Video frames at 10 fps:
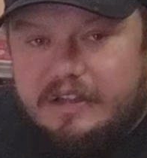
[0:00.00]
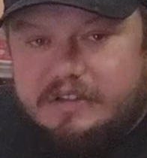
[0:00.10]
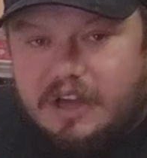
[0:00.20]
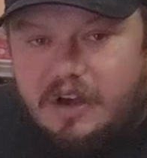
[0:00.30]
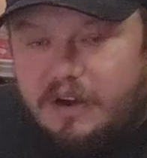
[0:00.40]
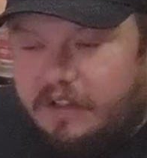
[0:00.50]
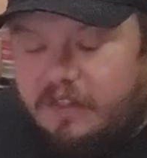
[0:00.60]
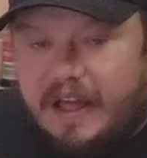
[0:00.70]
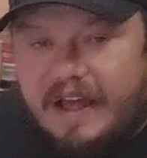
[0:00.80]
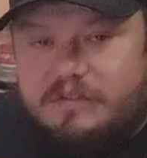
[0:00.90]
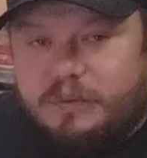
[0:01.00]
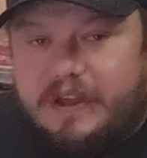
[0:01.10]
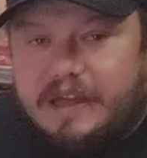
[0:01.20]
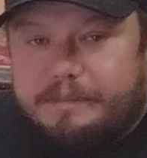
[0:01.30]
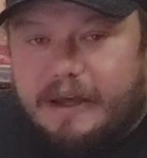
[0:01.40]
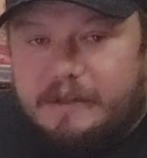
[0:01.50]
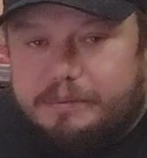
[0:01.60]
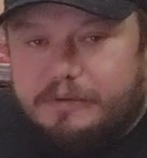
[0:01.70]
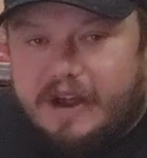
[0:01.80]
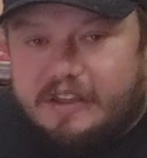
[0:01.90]
So, last week I bought the
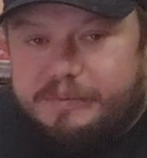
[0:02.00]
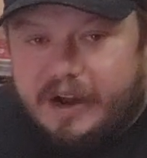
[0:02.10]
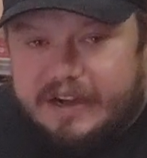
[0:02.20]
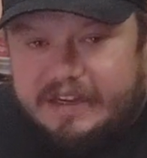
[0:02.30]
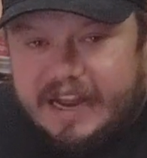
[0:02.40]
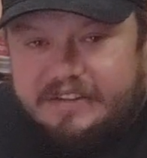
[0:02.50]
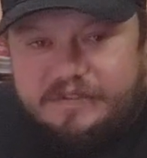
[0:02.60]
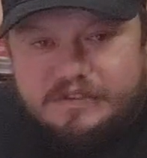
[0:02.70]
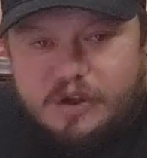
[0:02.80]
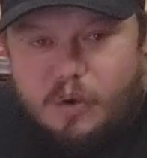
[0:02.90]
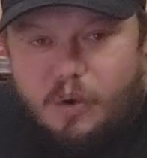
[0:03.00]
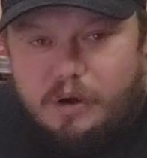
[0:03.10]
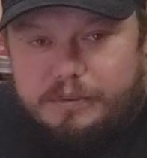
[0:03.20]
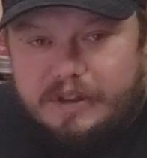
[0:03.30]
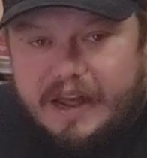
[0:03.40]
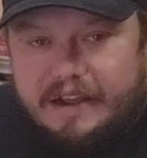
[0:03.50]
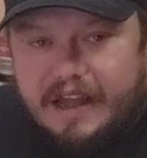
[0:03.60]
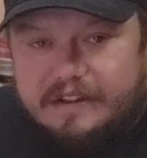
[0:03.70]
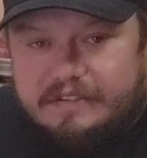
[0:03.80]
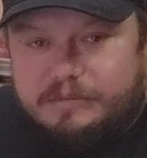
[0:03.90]
blue raspberry, and it tasted so horrible that I
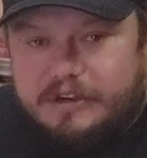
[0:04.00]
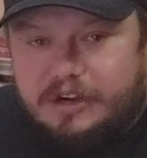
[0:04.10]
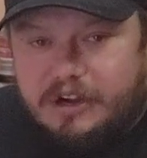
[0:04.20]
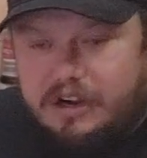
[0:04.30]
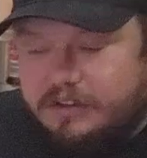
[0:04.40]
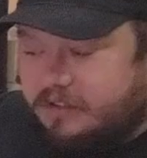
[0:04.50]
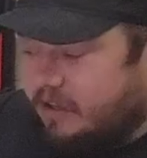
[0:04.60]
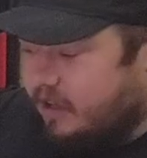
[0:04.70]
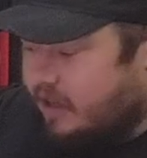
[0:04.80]
got some returns.